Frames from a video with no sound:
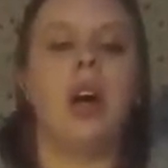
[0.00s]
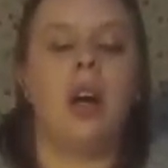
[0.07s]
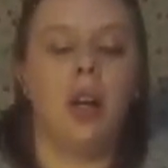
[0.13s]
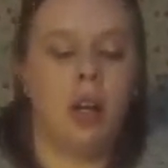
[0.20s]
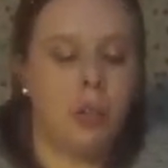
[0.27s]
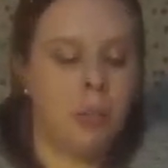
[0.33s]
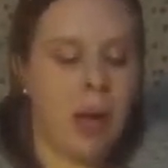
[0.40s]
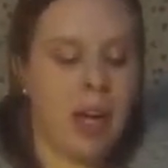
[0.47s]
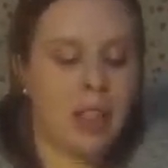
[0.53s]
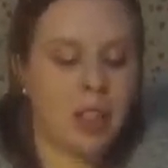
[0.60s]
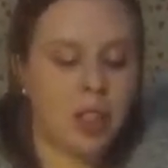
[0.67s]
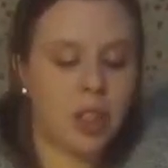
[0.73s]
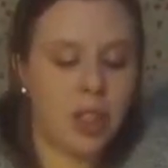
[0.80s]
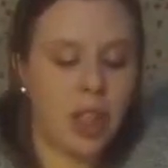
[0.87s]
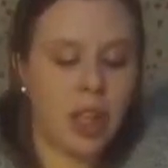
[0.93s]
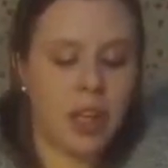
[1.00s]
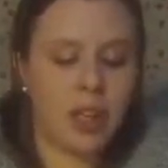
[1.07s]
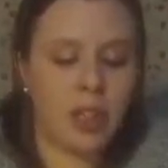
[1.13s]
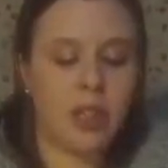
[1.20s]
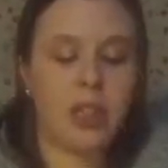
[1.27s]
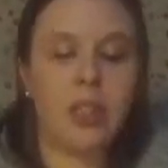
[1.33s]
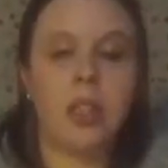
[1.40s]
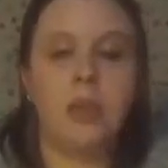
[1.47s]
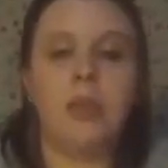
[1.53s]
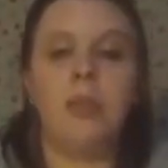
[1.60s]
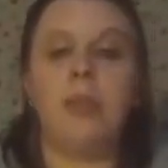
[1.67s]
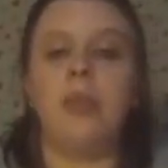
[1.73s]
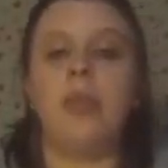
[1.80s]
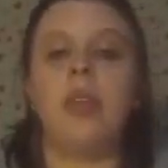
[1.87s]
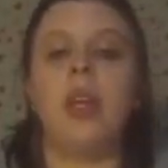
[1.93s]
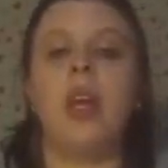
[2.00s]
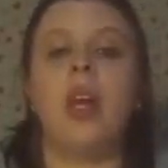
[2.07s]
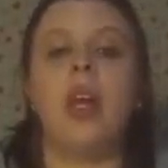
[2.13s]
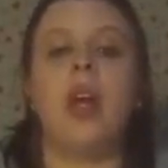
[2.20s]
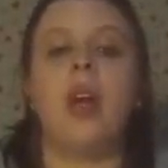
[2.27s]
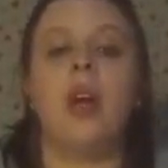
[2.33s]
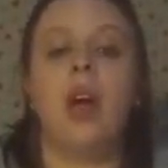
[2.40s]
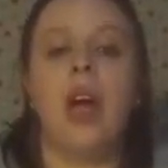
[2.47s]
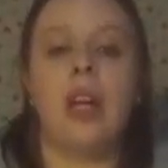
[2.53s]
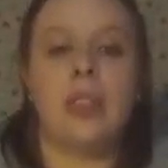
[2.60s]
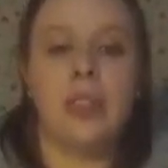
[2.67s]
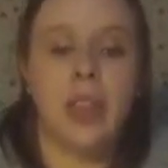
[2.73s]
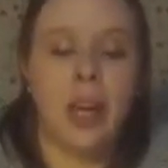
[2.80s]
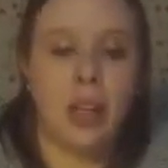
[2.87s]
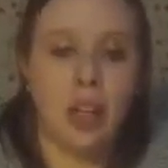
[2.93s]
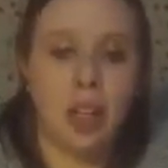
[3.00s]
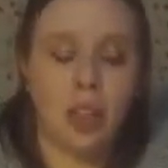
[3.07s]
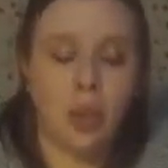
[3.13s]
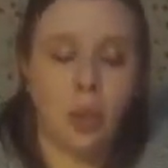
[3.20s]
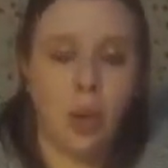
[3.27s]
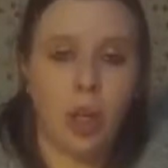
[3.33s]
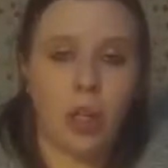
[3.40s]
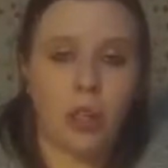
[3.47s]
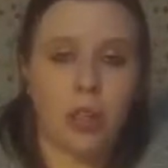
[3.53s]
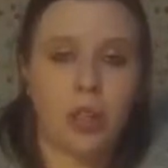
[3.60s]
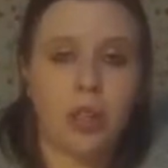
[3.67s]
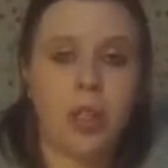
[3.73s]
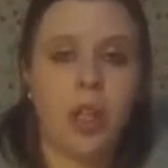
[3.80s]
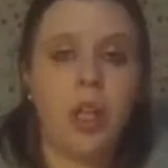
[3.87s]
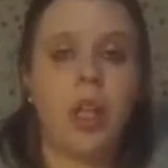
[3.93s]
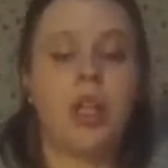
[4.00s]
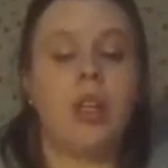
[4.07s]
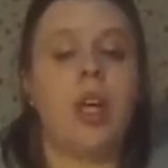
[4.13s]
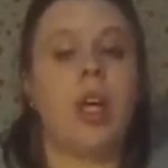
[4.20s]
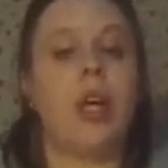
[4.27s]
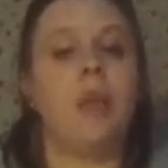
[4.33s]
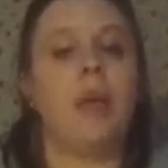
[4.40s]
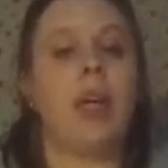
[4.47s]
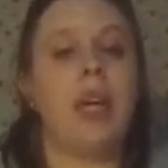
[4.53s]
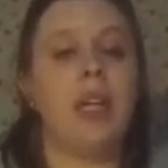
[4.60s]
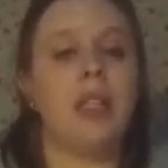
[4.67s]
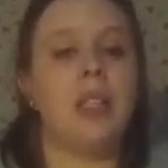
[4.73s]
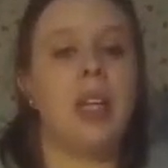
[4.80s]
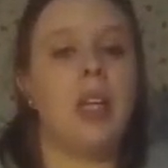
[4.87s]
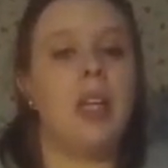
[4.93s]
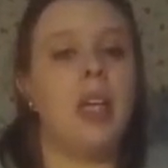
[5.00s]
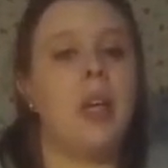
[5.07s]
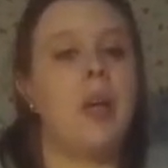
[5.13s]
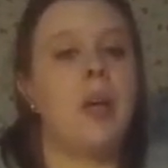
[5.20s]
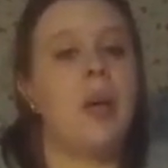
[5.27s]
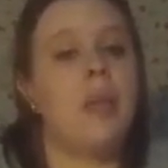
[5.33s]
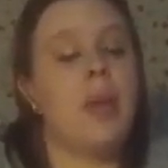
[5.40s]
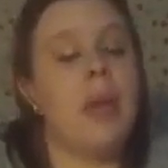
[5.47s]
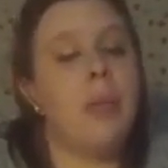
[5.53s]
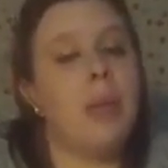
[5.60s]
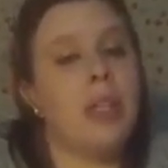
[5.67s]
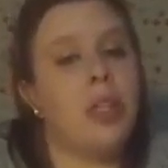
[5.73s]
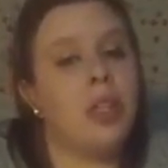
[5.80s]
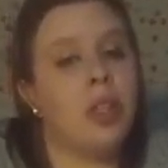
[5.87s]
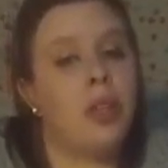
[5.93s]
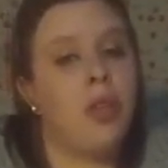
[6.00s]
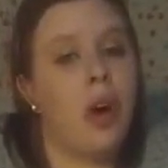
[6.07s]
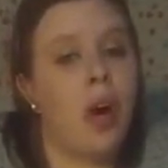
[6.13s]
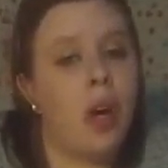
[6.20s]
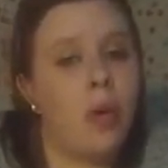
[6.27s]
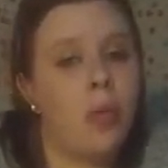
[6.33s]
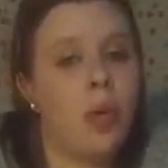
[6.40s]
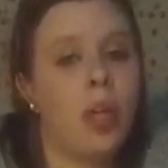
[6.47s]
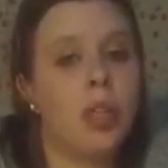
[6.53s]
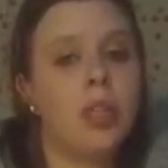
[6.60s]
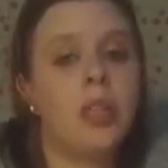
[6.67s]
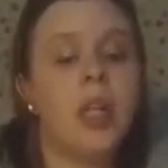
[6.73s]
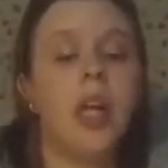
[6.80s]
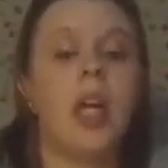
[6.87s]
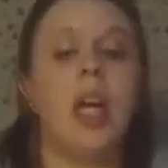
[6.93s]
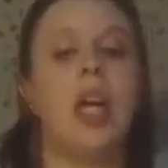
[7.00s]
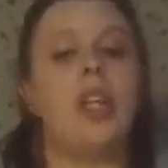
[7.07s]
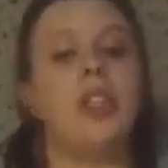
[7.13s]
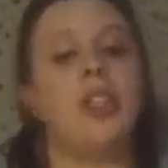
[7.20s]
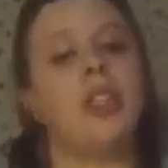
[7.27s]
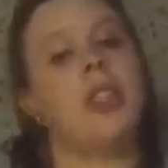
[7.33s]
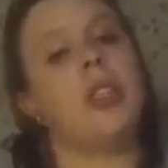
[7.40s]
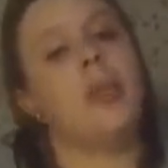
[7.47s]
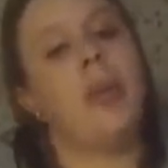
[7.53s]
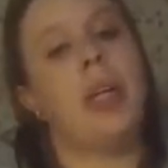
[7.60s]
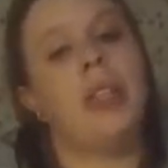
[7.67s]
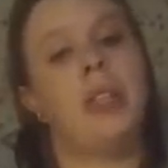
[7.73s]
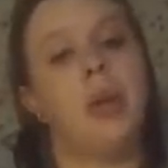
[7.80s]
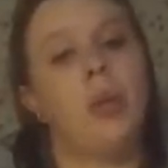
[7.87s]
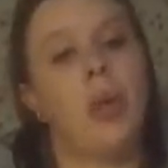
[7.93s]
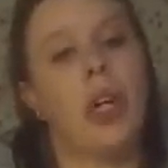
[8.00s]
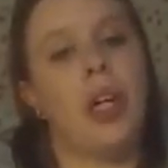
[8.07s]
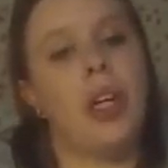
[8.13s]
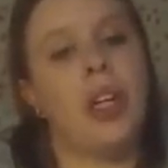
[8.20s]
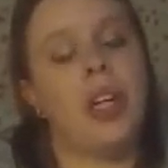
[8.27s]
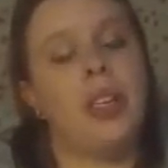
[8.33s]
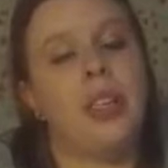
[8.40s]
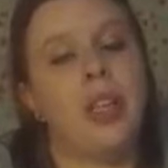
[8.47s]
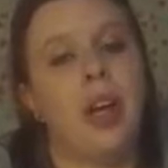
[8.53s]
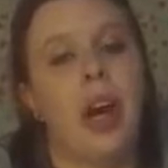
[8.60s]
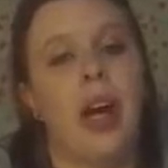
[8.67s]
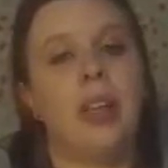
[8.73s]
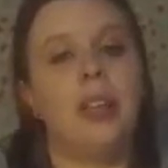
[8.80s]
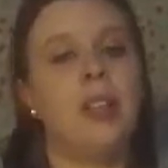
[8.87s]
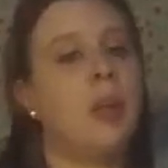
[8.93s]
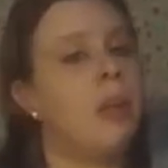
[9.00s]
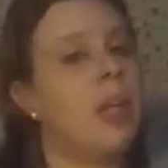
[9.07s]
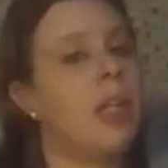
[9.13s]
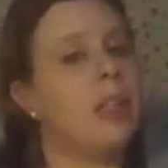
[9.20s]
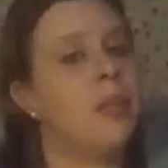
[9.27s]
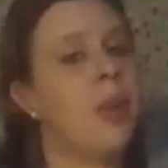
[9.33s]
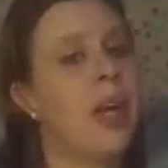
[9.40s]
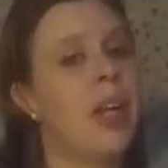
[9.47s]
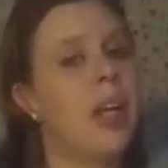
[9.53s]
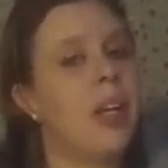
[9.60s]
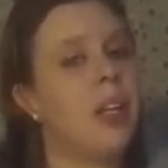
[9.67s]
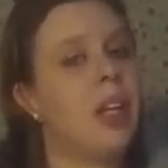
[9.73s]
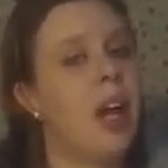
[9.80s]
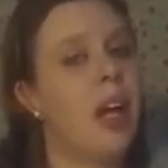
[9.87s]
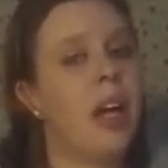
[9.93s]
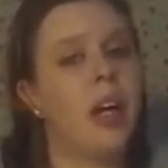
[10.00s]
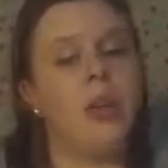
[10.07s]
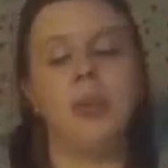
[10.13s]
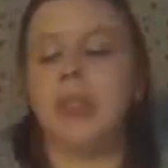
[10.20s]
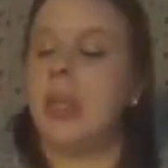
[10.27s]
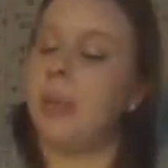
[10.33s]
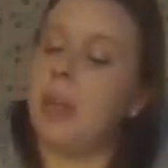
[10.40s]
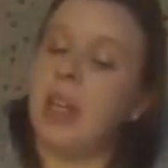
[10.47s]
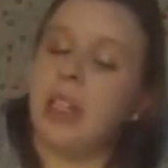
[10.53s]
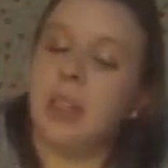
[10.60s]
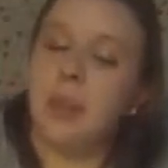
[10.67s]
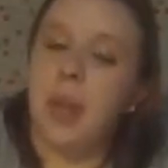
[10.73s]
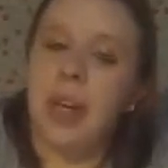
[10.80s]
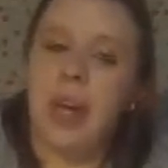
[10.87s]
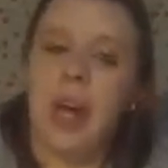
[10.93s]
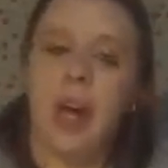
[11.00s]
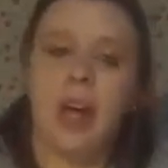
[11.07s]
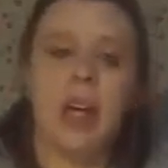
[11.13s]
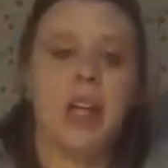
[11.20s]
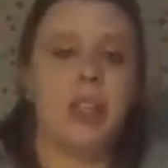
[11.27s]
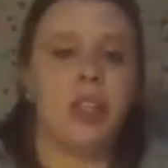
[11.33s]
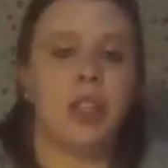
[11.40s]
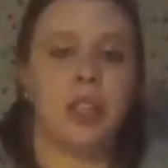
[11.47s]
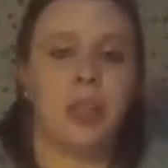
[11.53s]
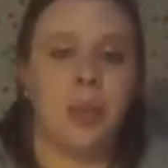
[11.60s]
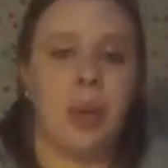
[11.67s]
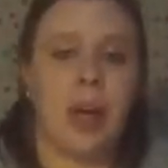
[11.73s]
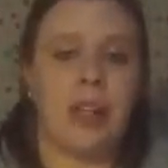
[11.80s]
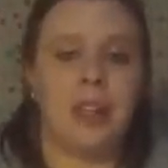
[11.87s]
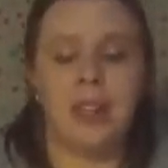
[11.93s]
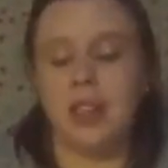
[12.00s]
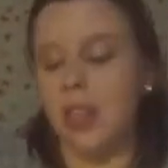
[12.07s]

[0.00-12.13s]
match the letters, and sound out the words. They can be easy. They can be a mixture of hard words. It just depends on where your kids are at. Some kids may need a lot of help. Some kids may not. It just depends.